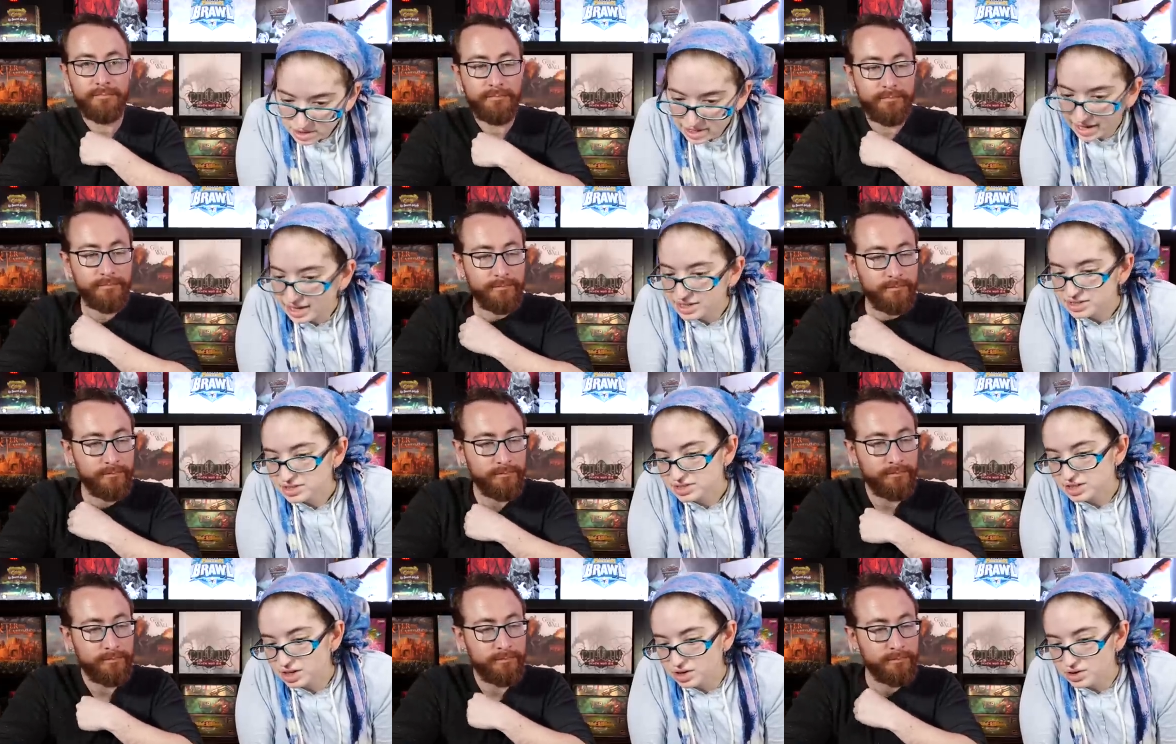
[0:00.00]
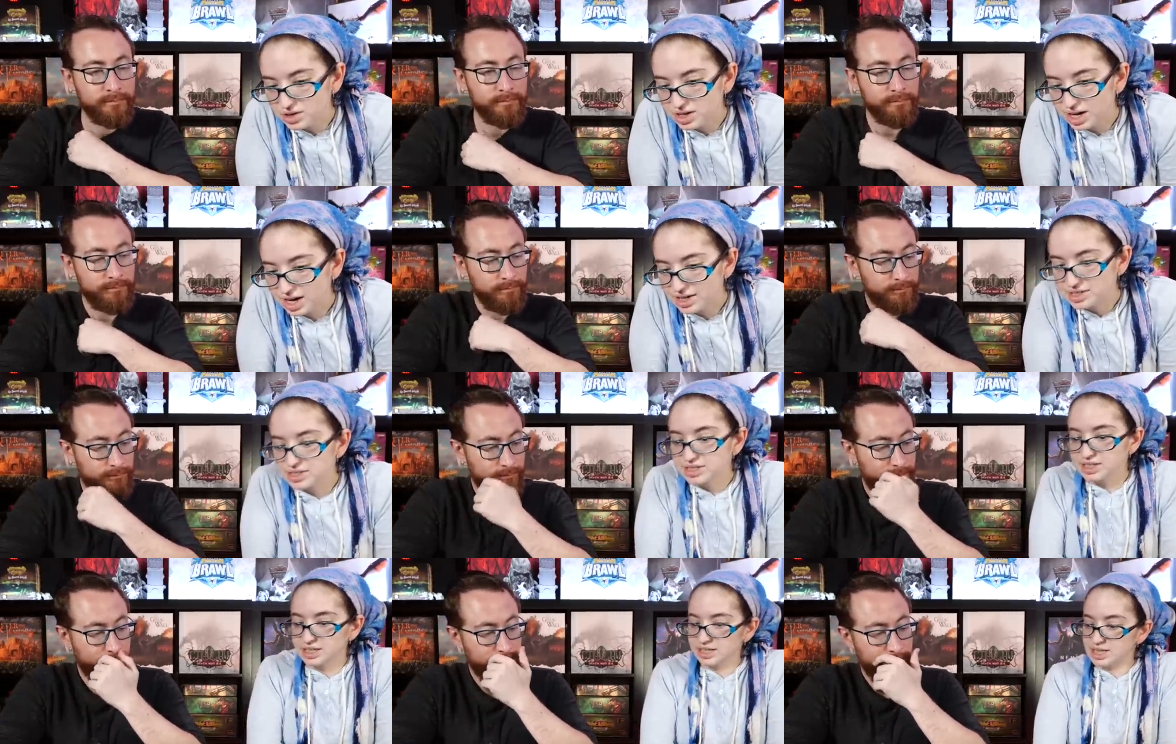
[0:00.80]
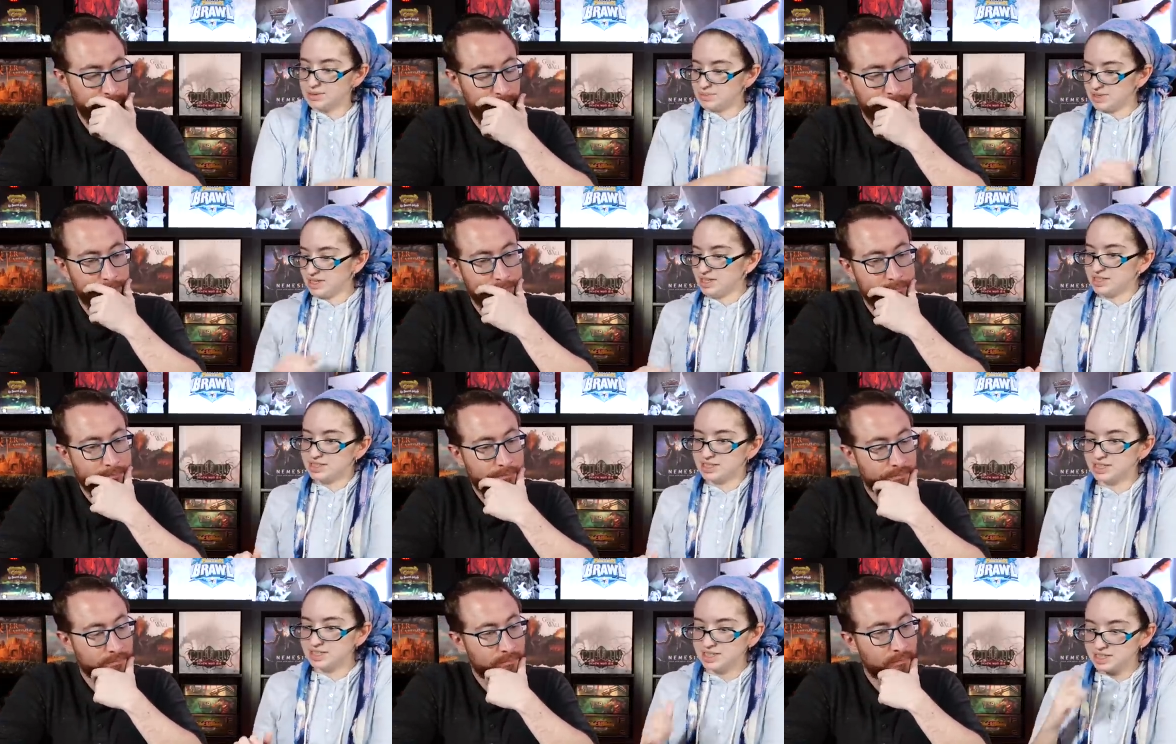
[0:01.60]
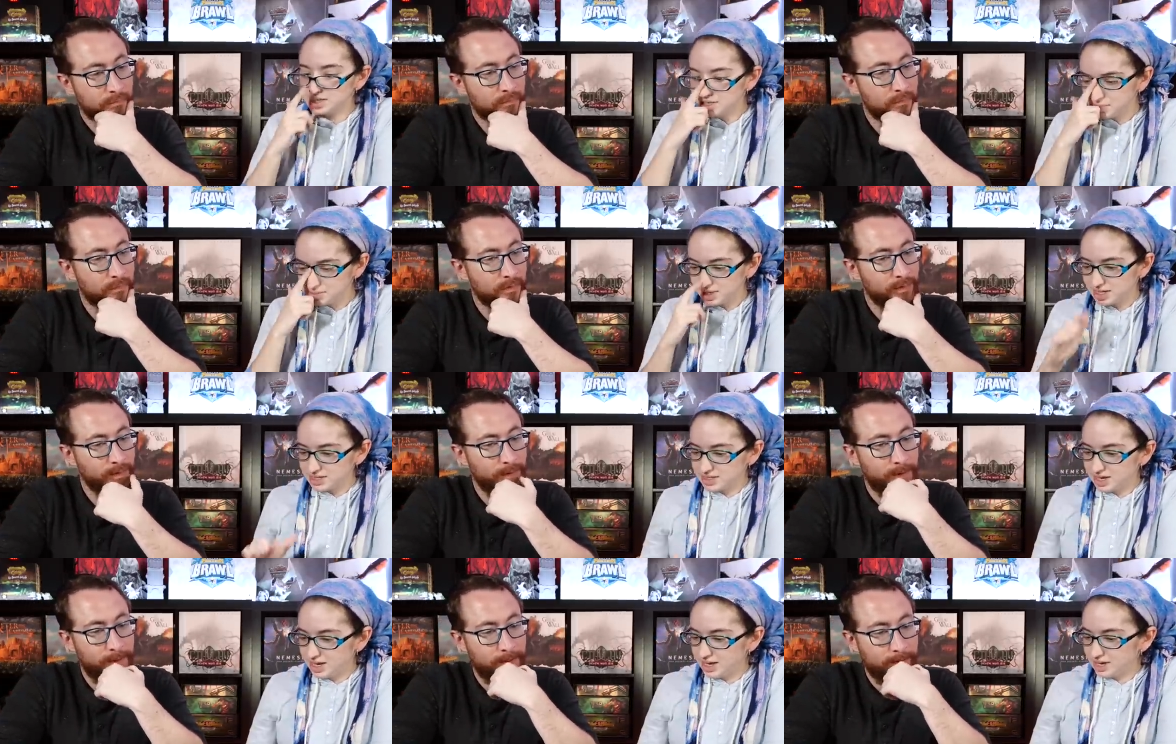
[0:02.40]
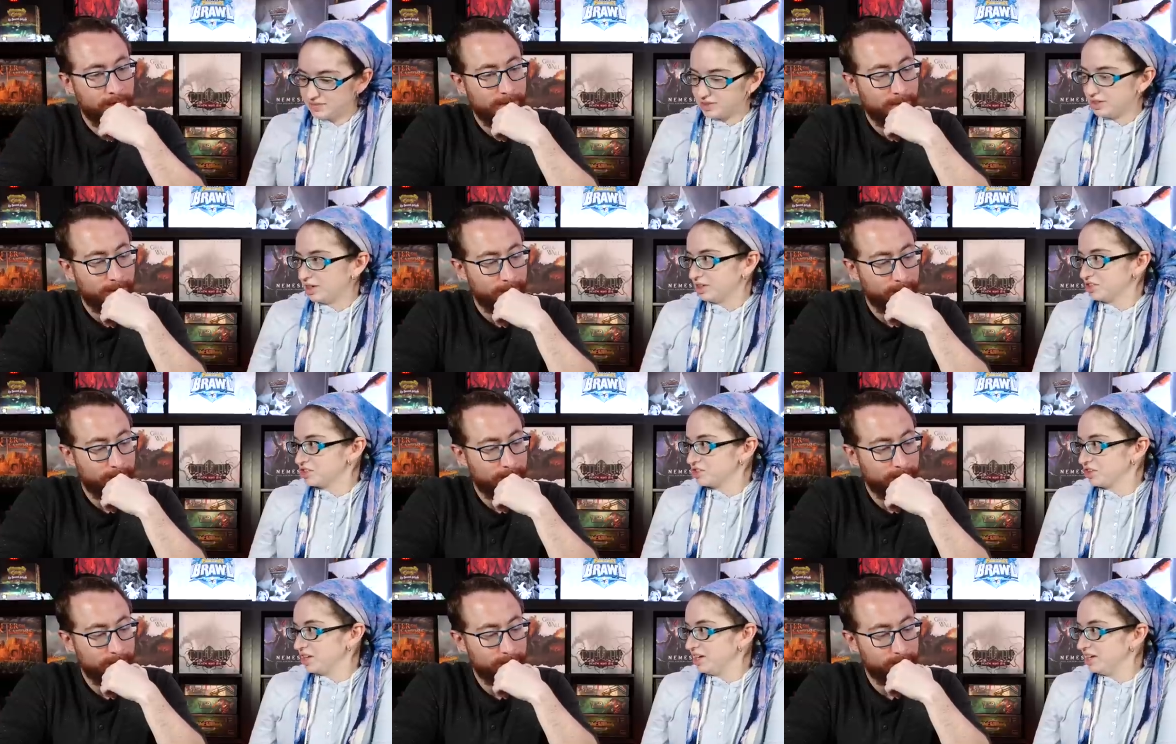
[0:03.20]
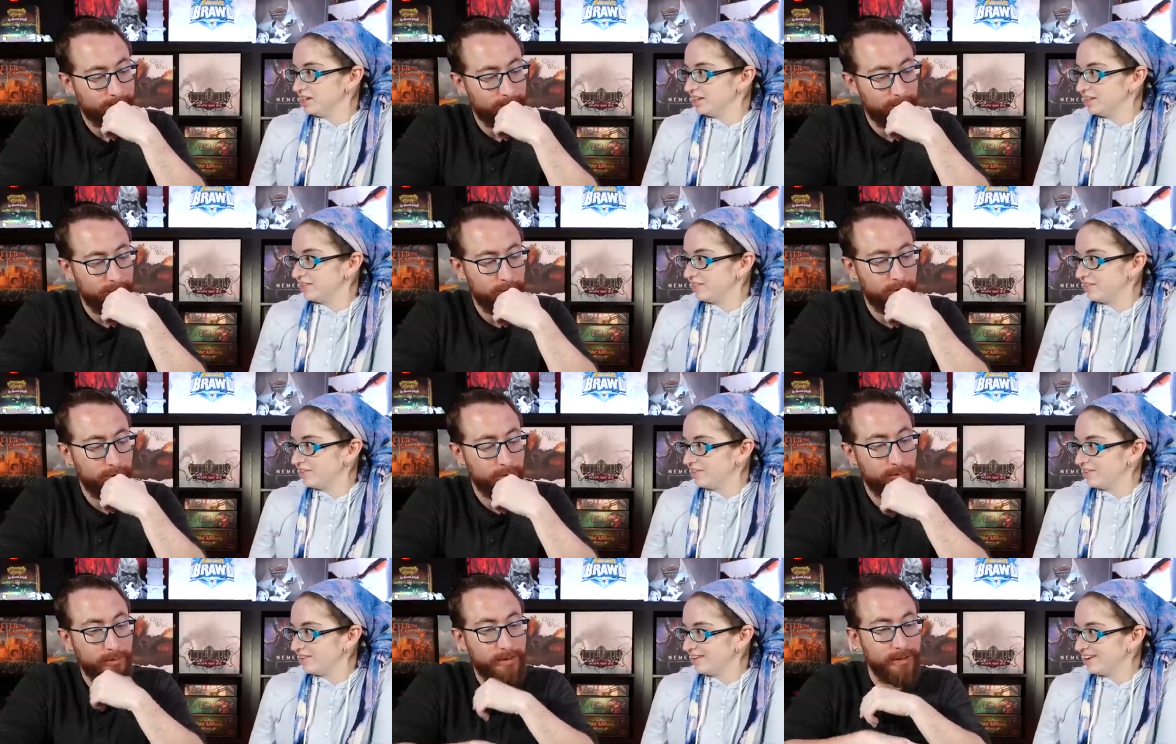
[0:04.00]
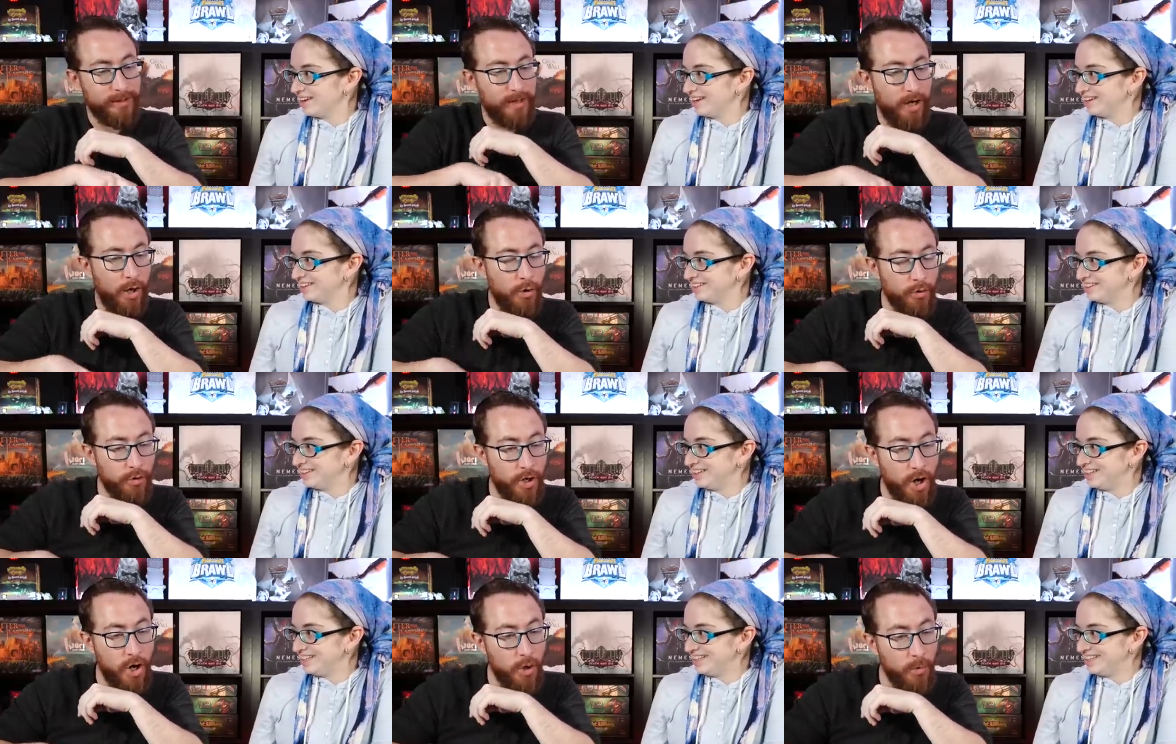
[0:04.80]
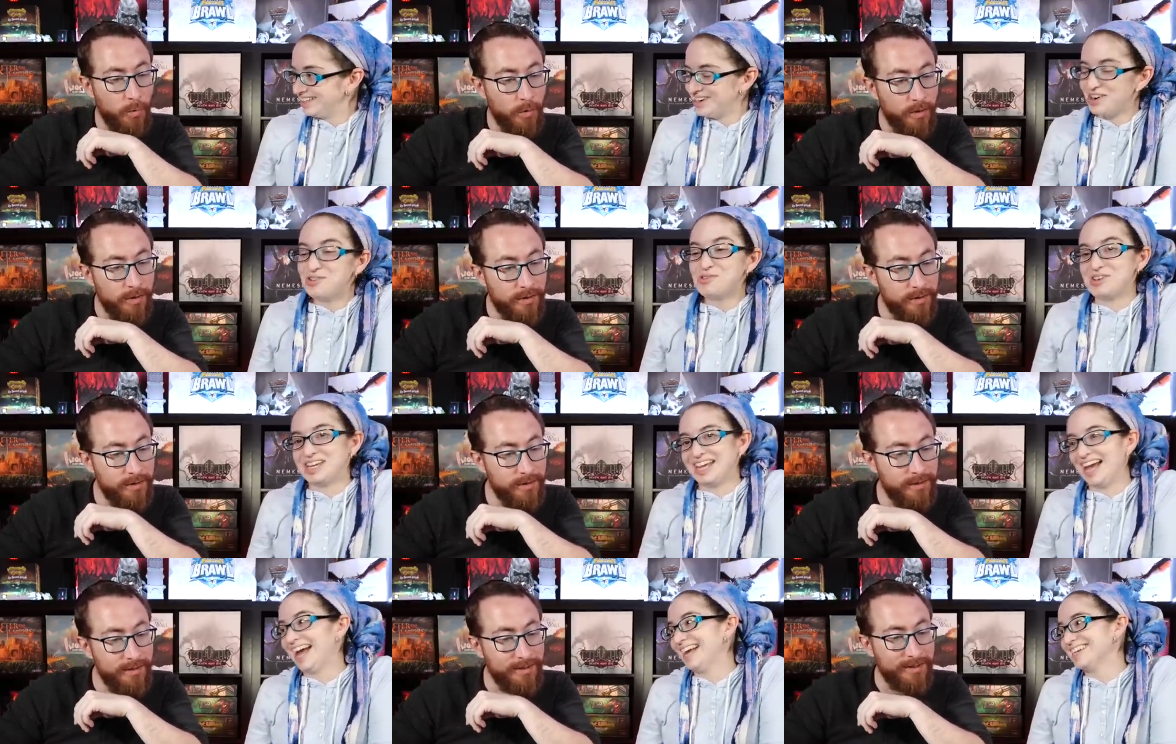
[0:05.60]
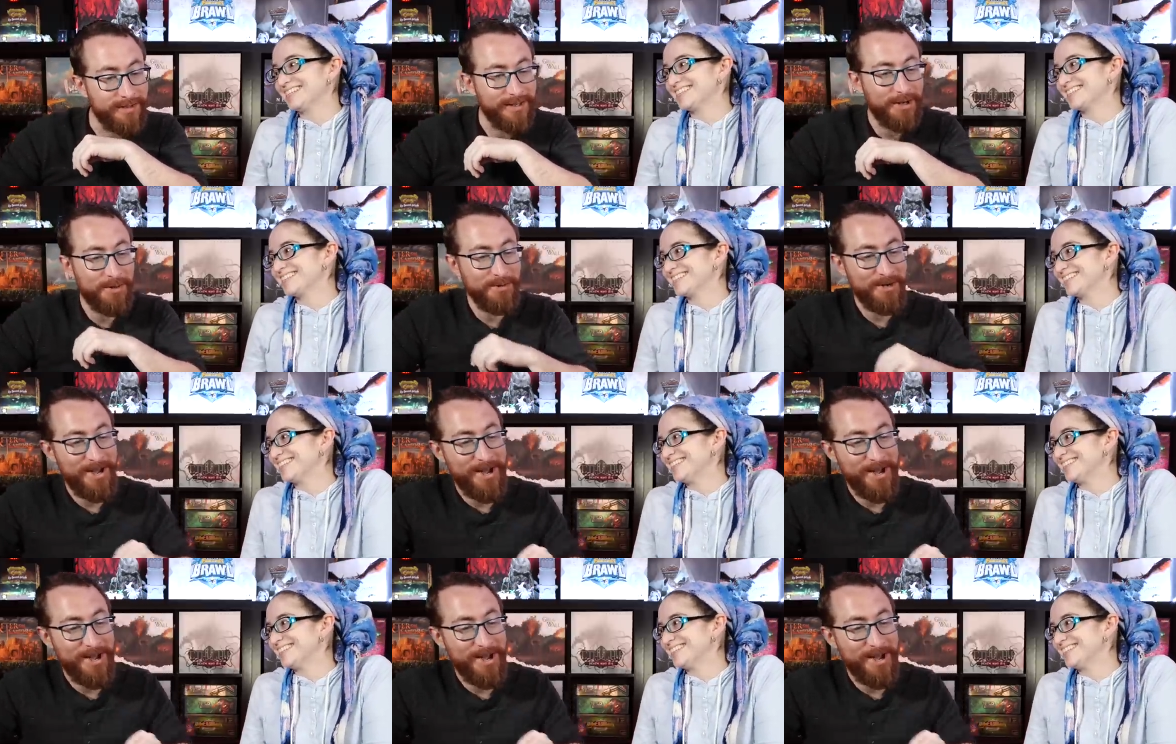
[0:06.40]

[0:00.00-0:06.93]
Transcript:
Speaker 1: Okay, so I'm just going to keep this because I have a large straight.
Speaker 2: Ooh. Oh no. Oh yes. Oh